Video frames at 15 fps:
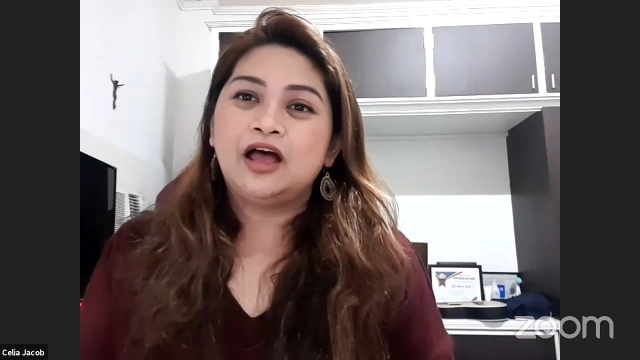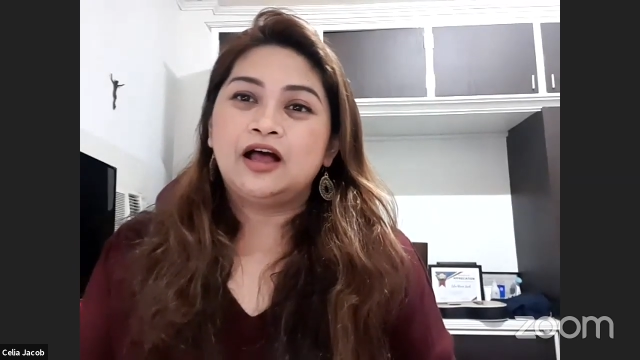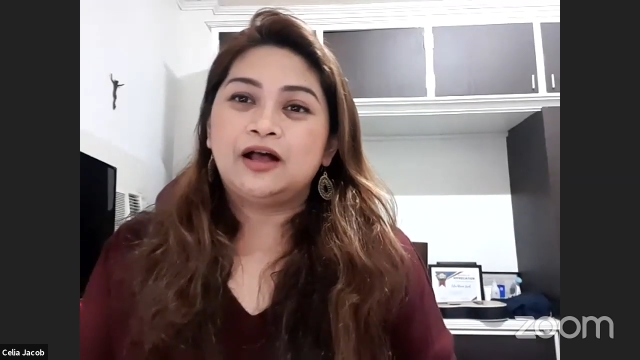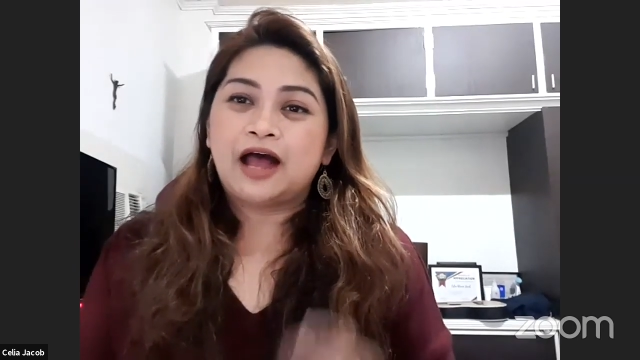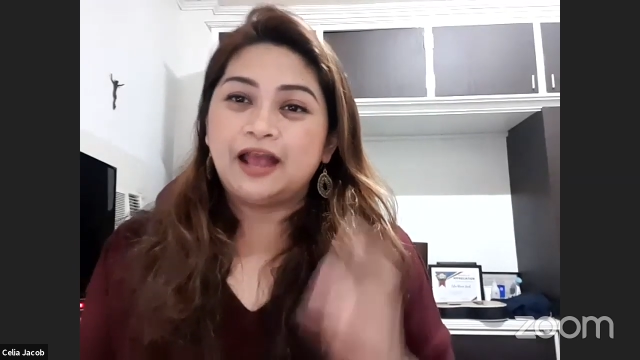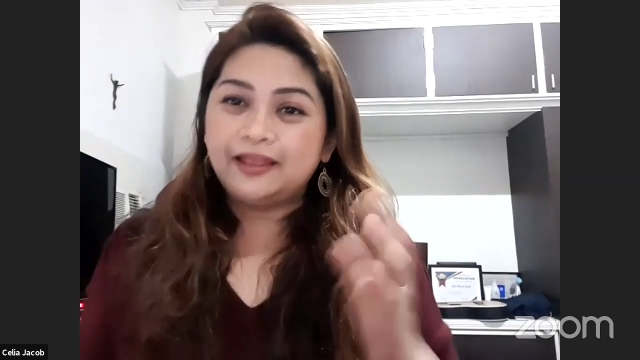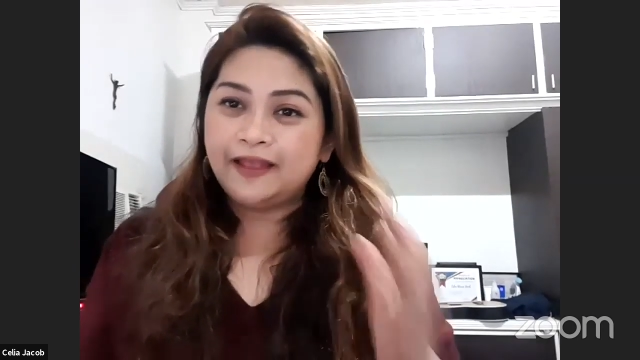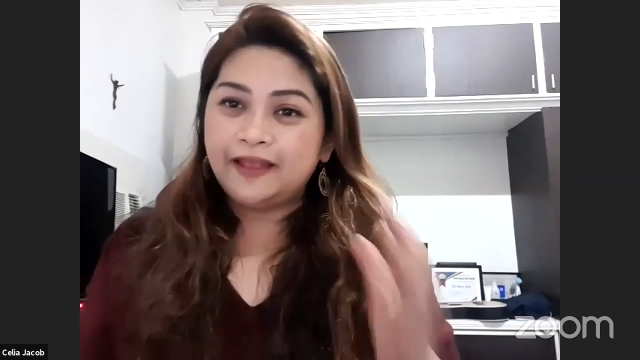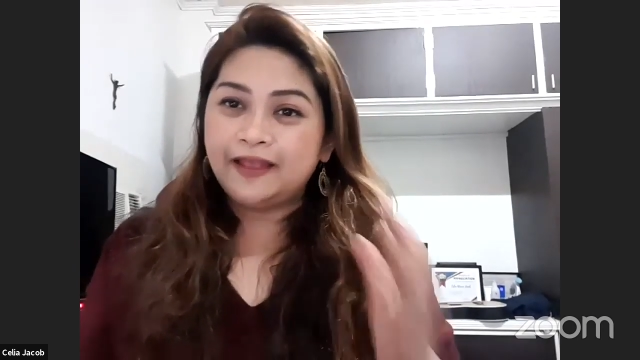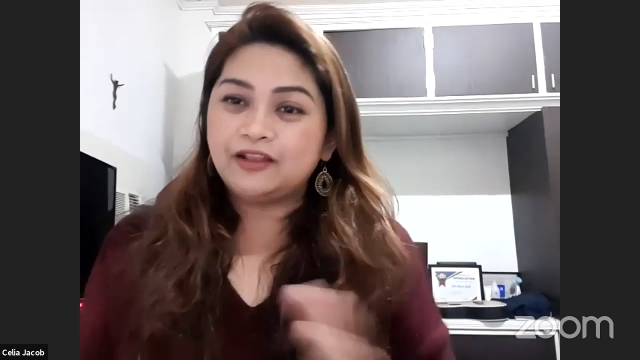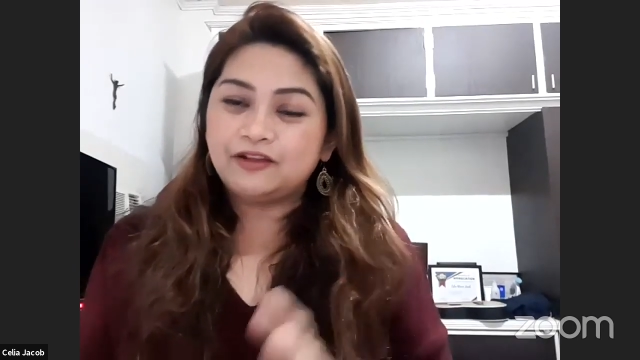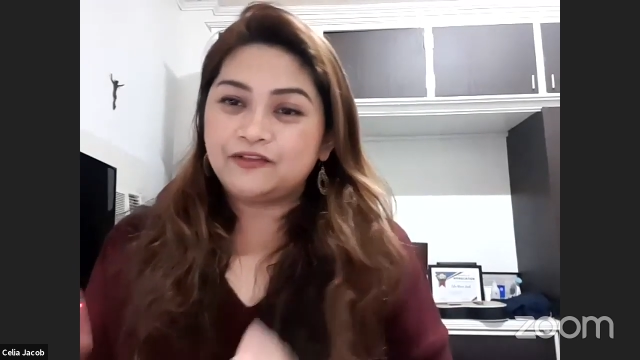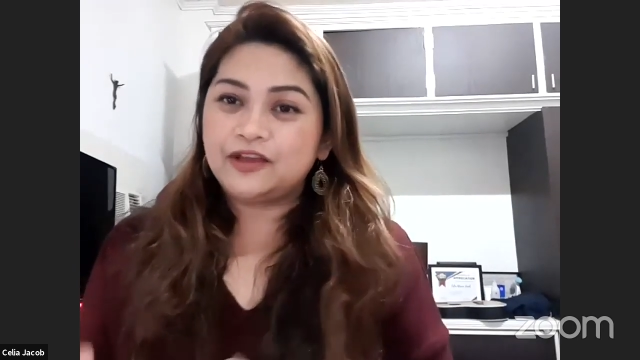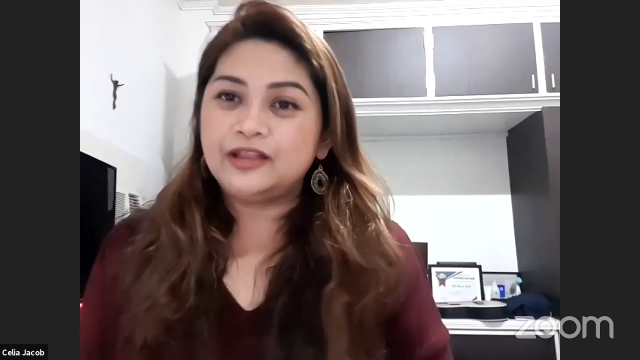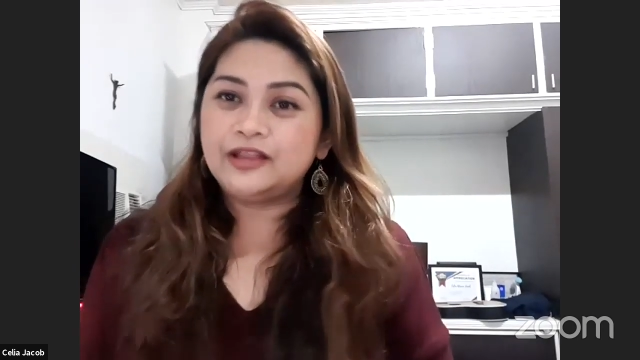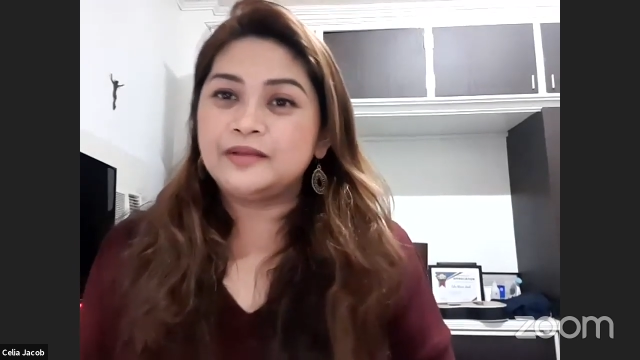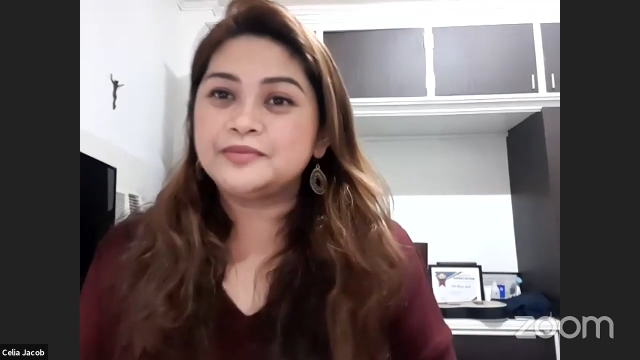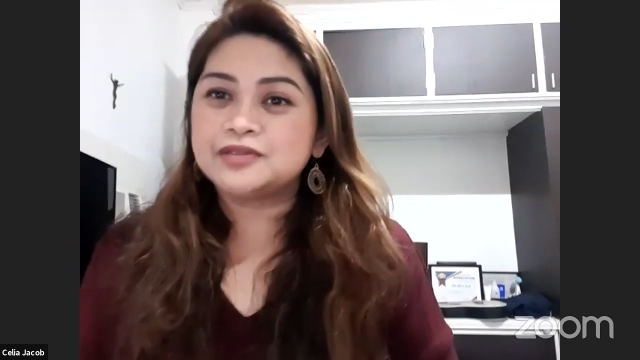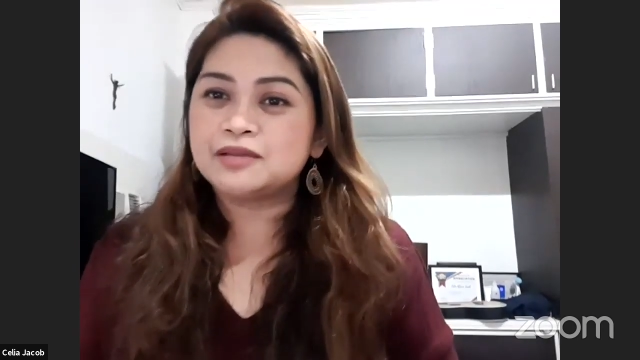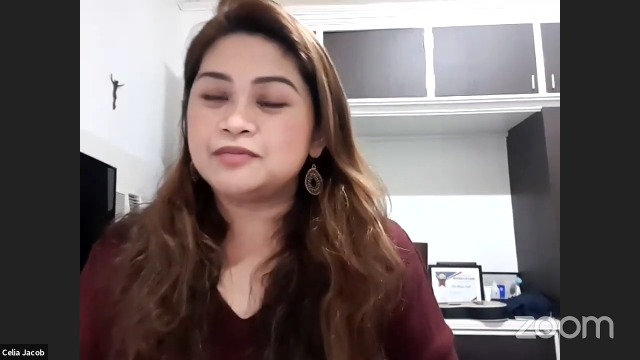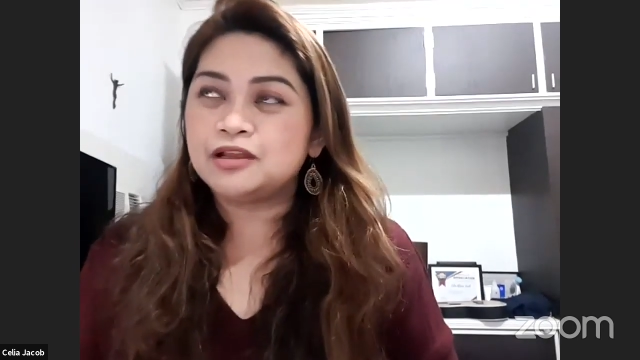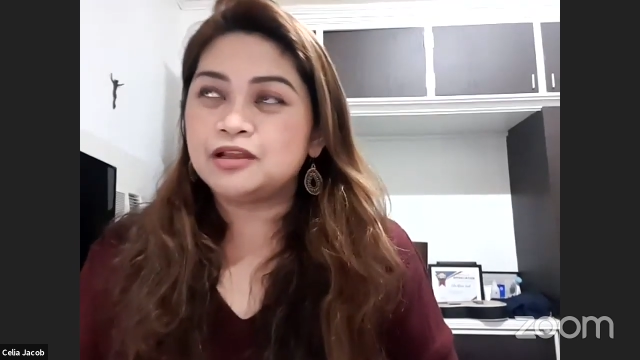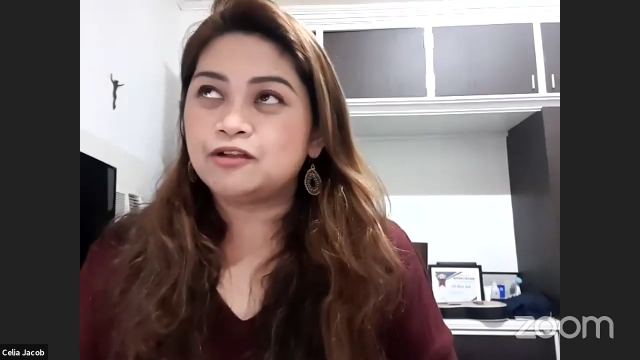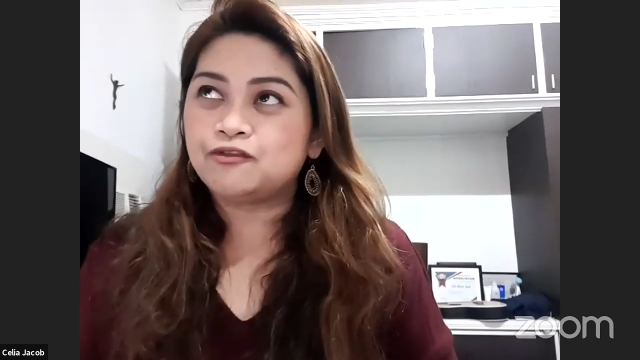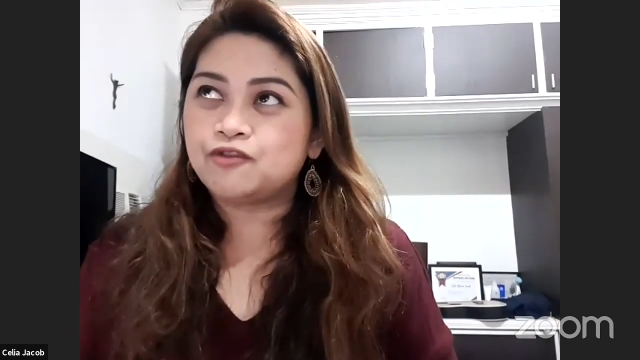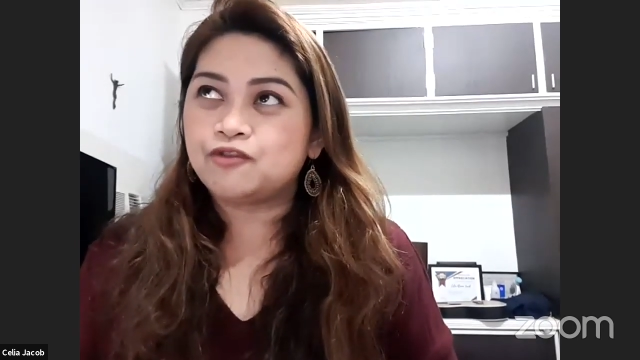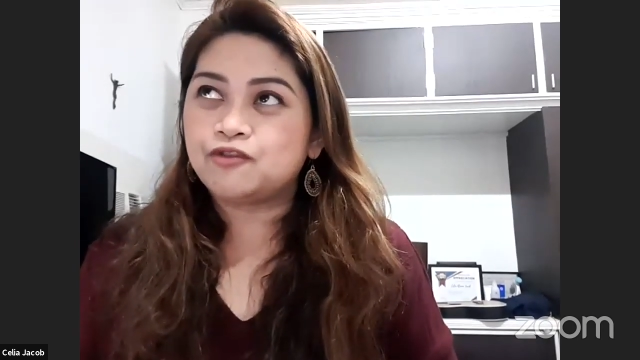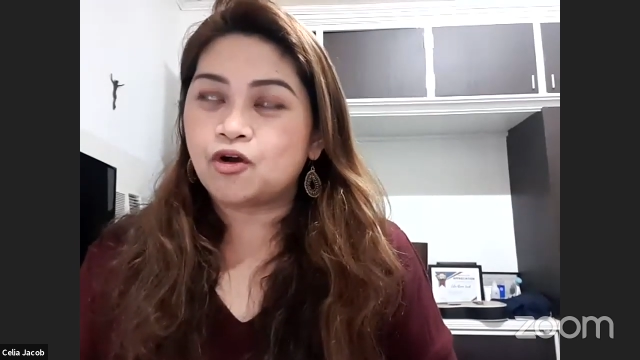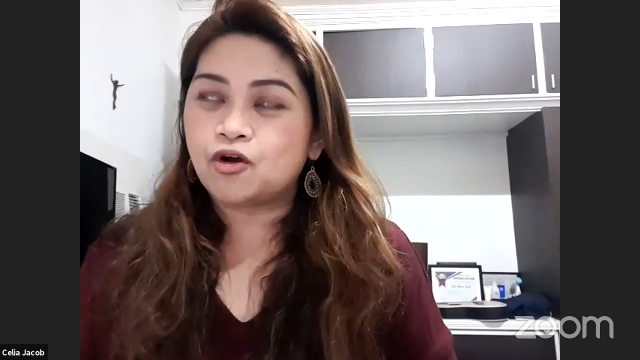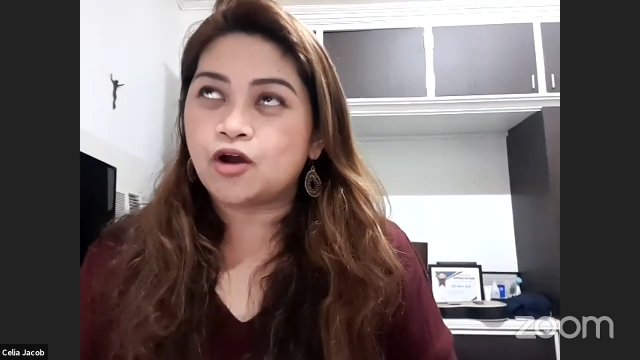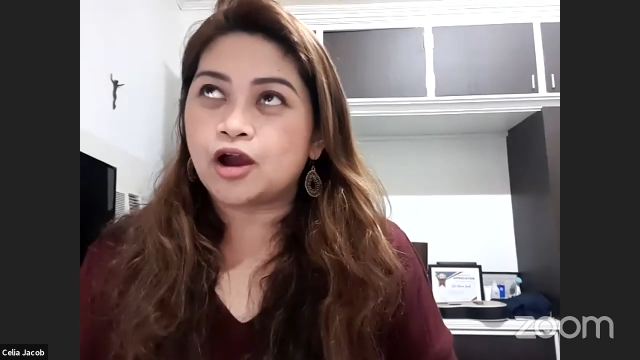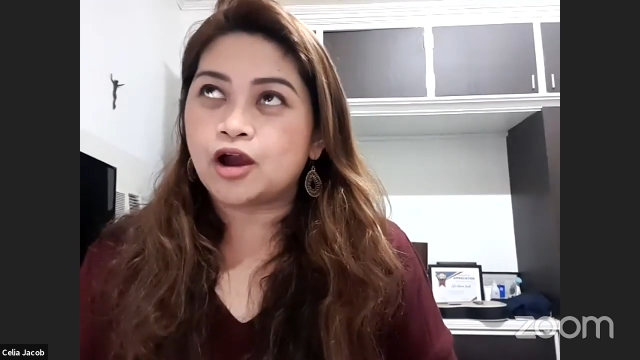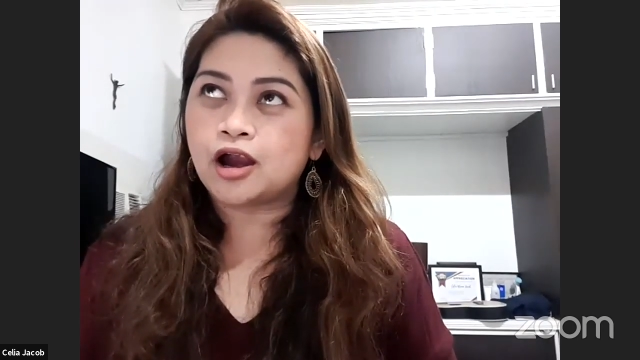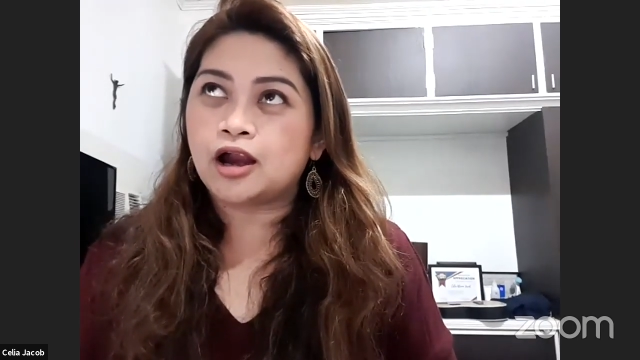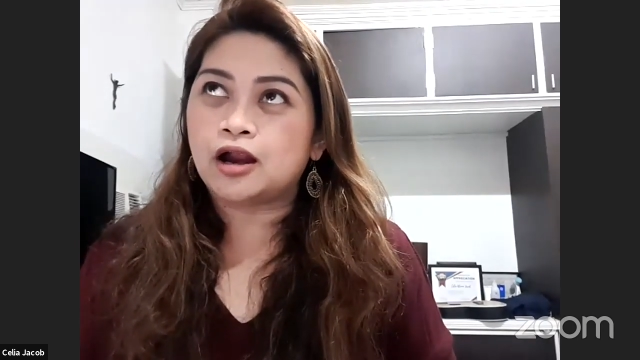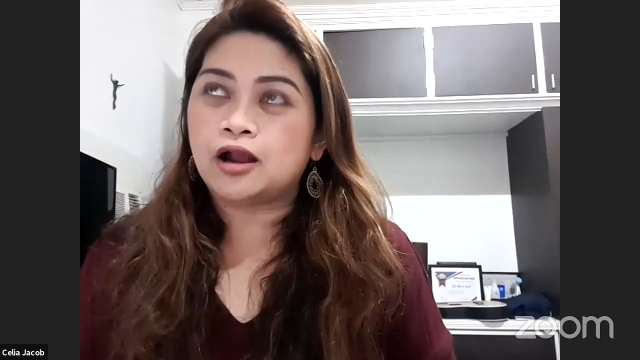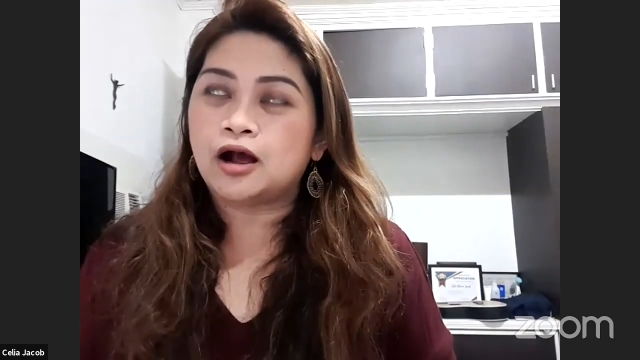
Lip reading: I think the Freedom Summit for